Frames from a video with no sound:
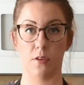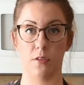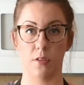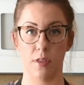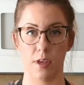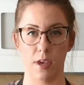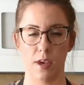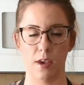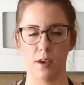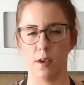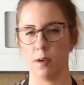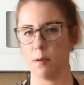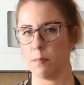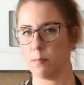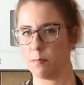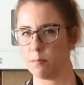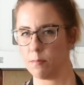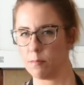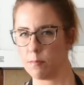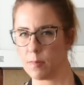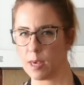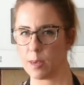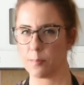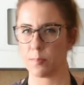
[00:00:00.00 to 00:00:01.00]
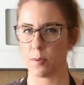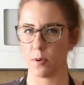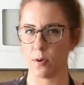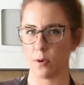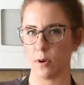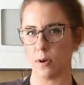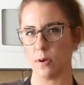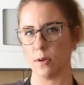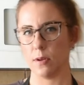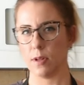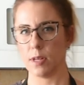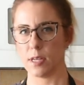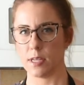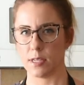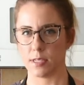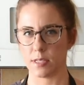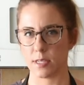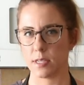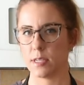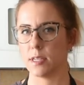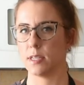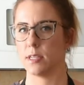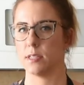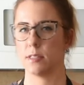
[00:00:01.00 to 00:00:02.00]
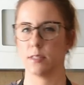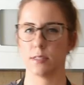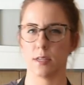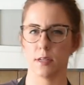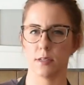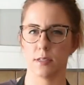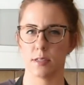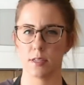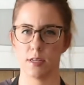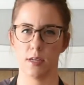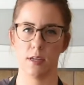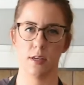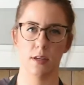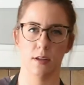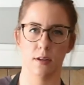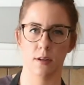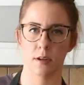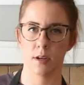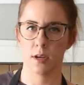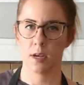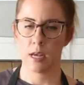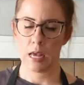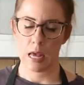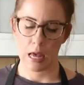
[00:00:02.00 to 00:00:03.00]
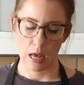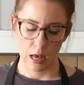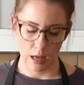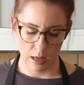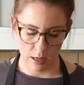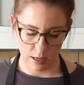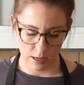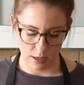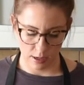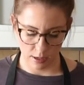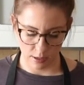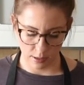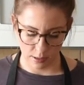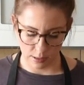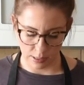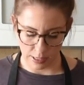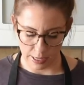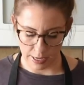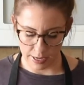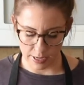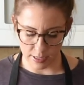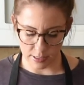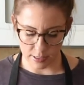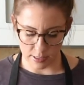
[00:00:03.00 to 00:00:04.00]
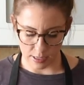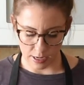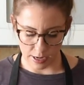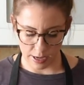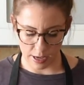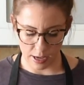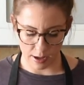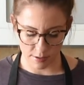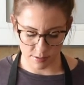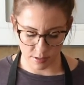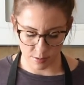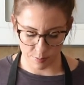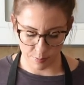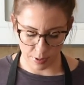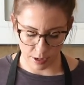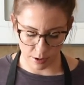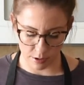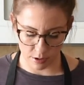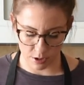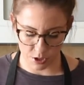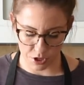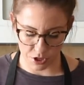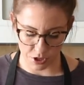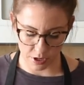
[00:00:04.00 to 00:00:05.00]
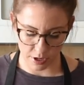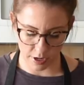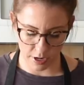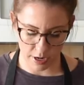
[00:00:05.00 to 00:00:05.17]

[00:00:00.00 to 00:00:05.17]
the maple hinted scented glaze. I have some powdered sugar